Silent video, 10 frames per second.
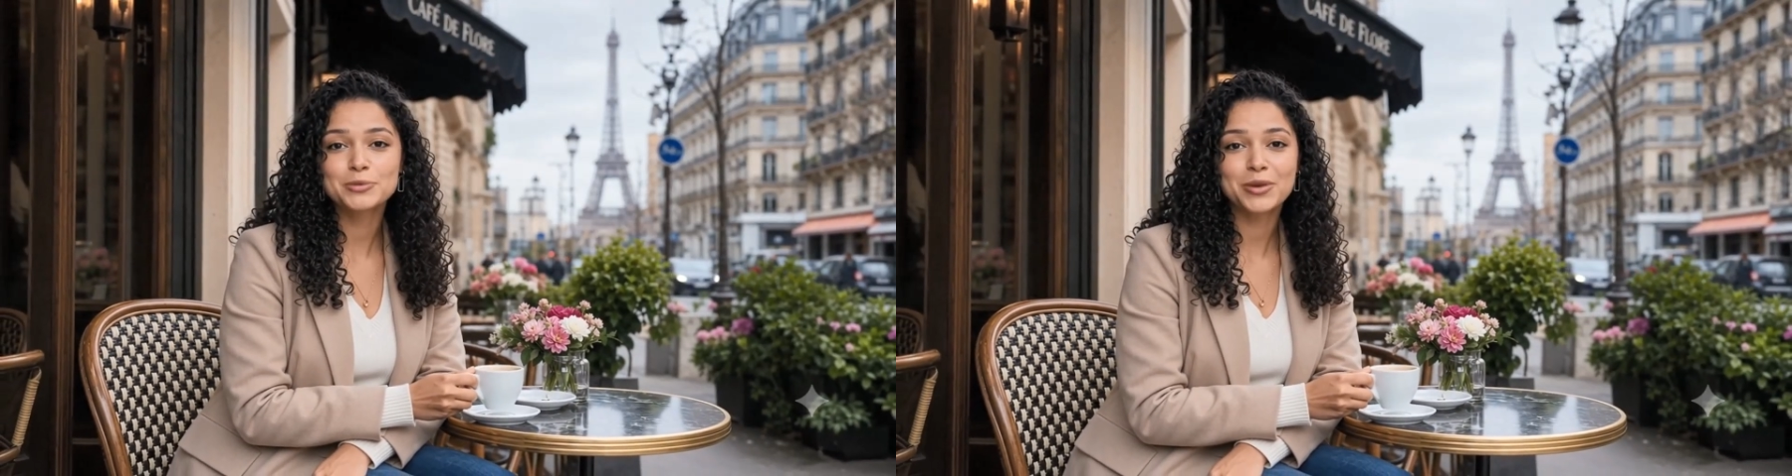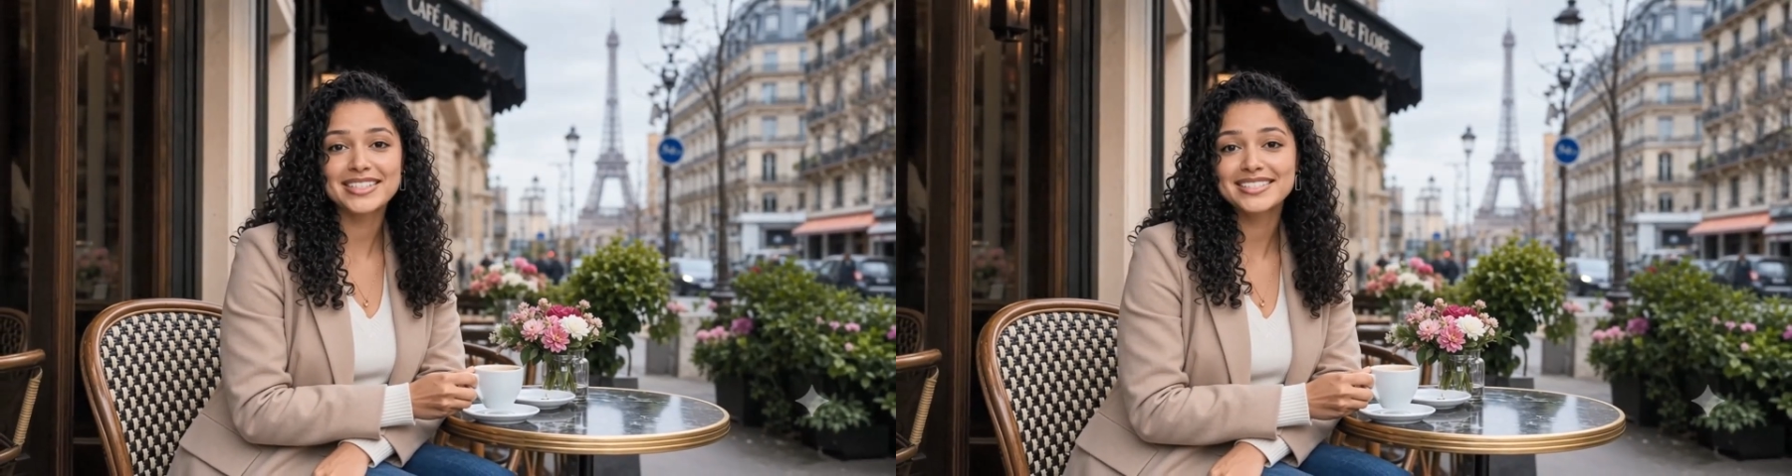
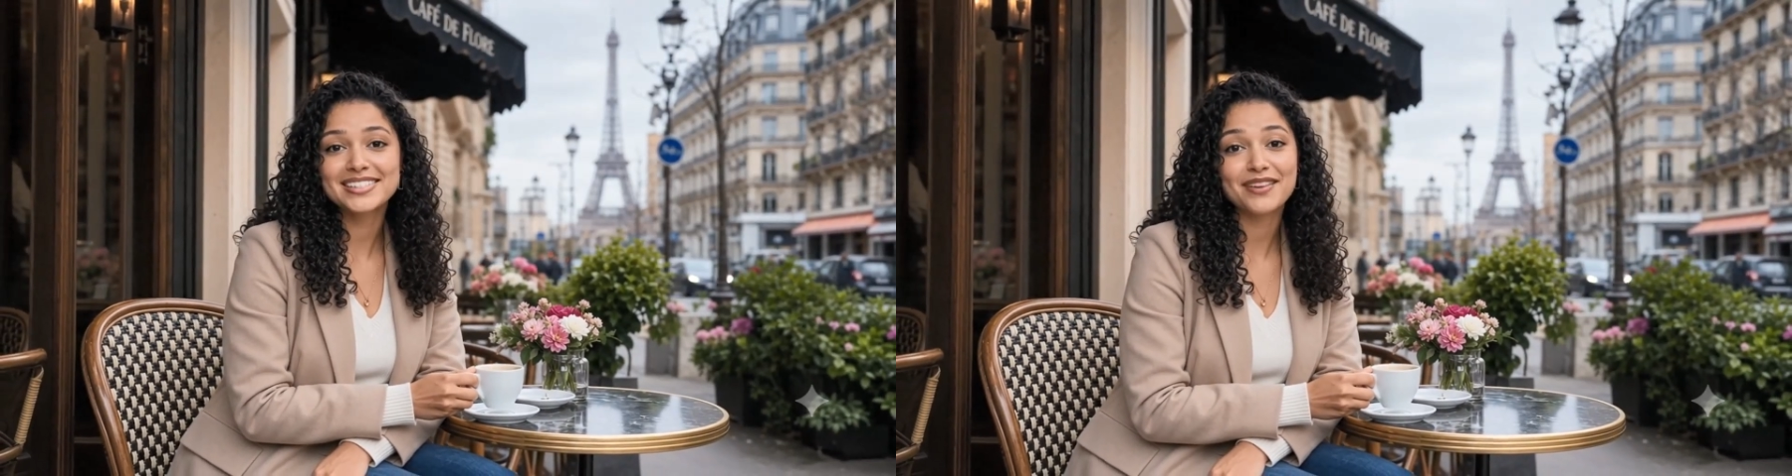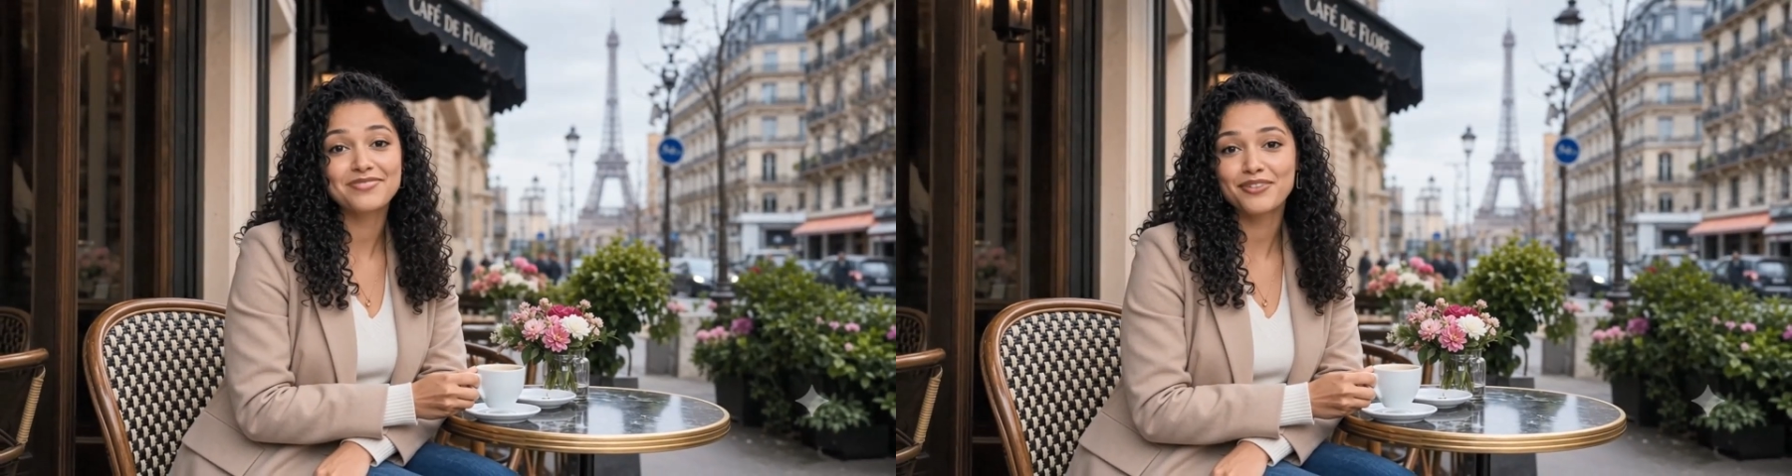places
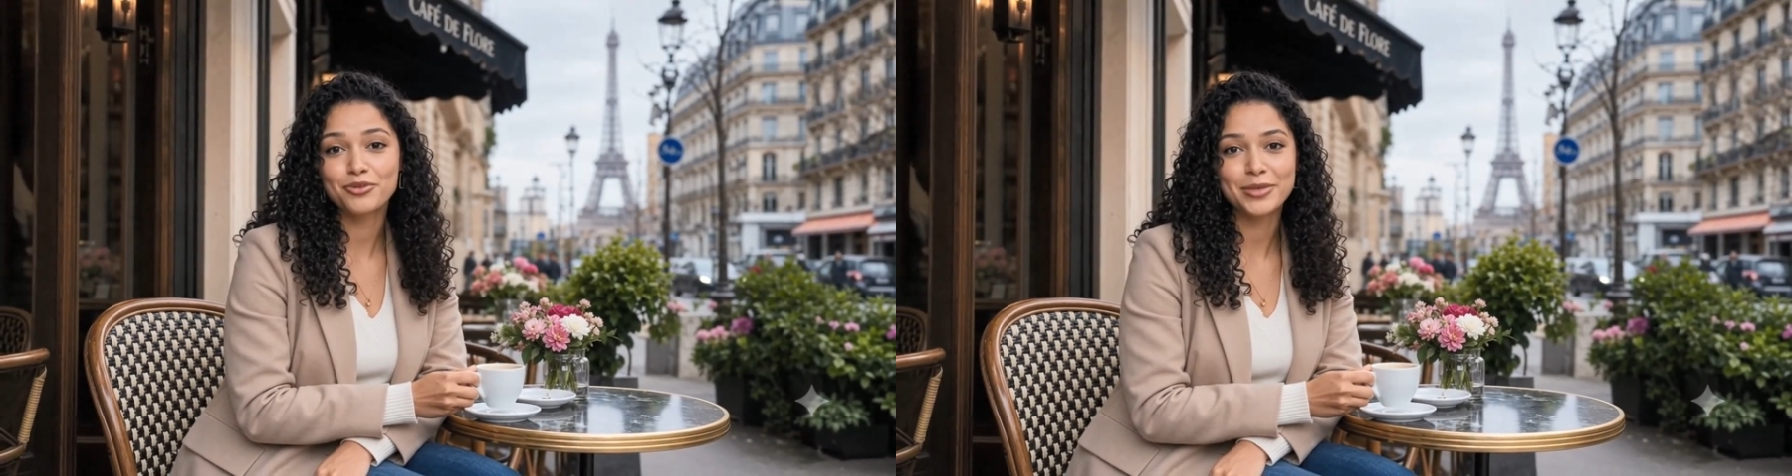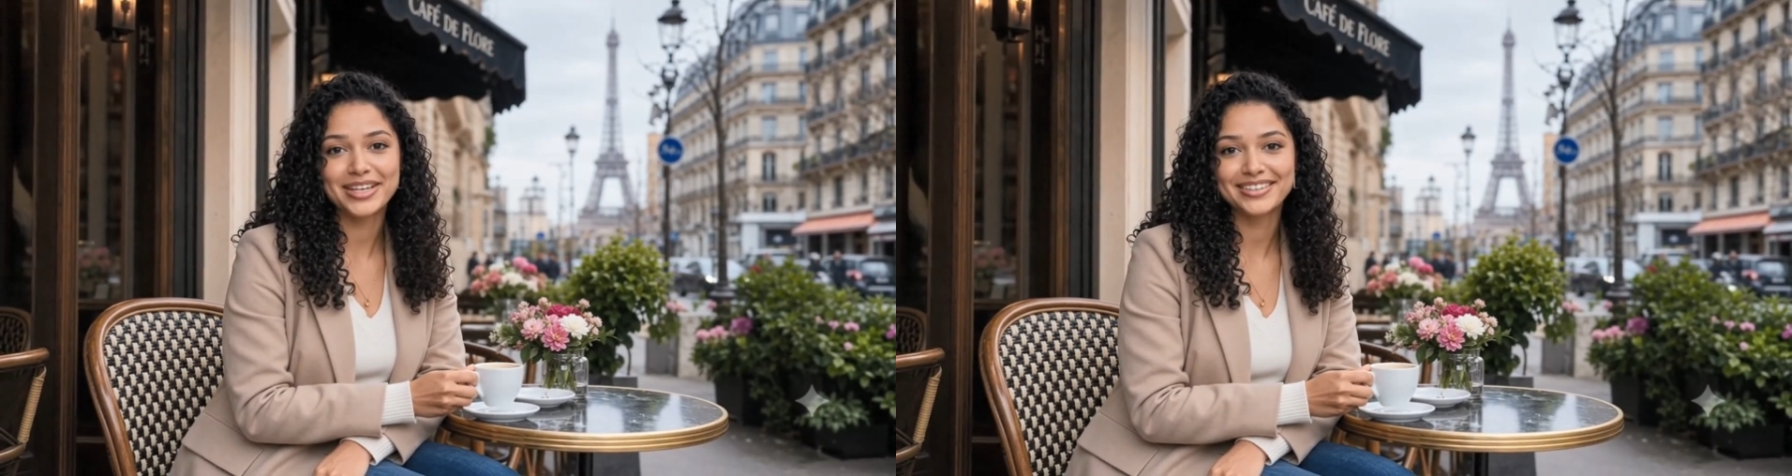I've never
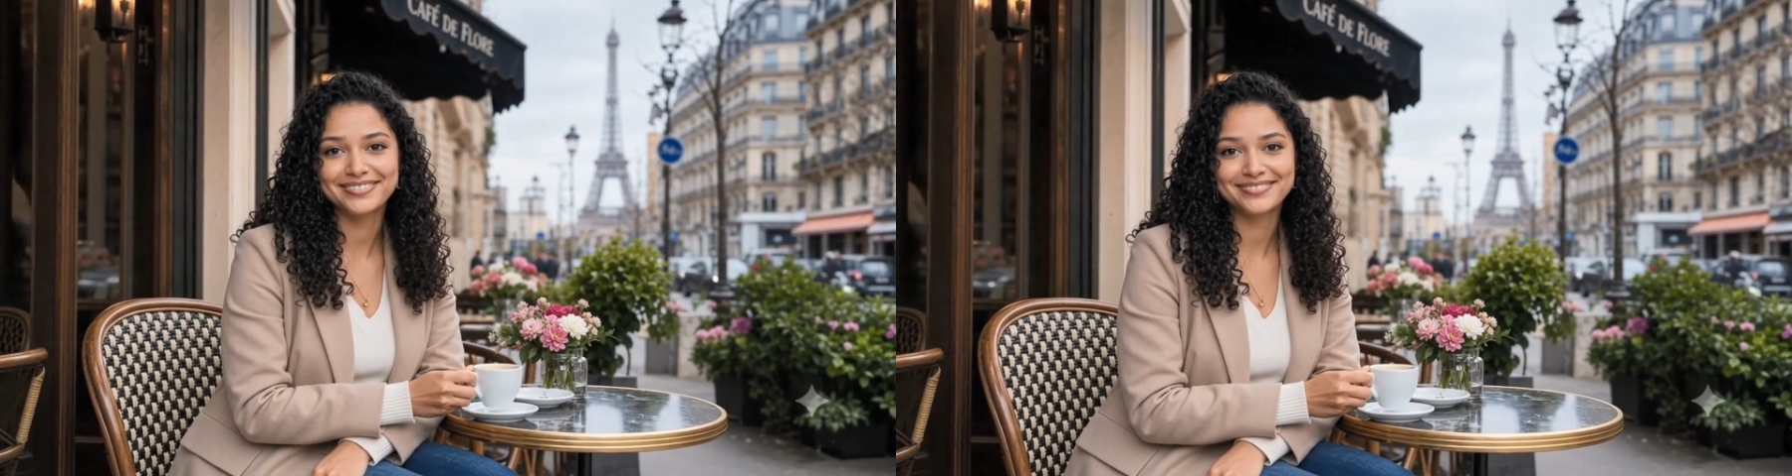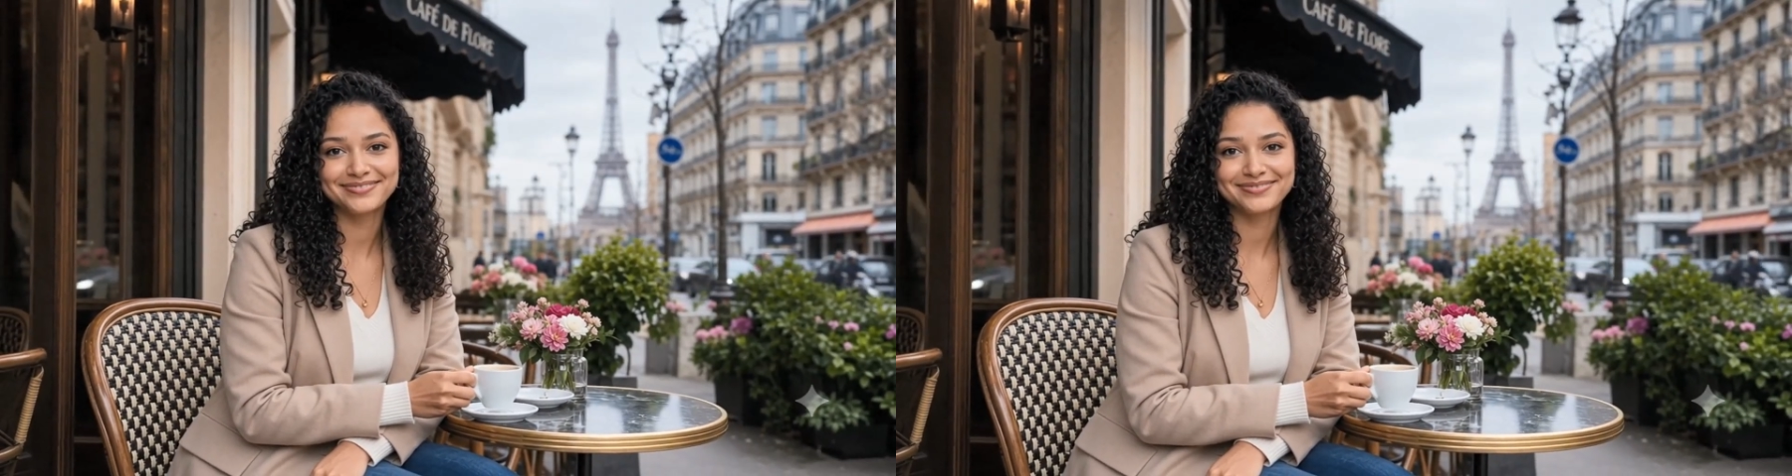been.